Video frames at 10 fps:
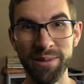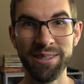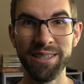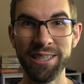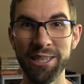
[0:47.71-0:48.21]

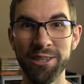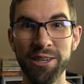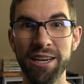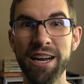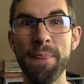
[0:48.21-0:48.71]

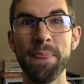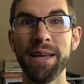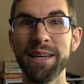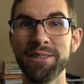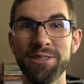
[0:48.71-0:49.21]
particular
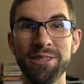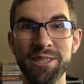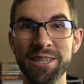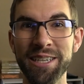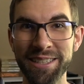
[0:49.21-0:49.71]
that has
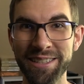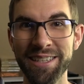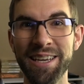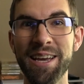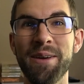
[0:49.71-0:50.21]
just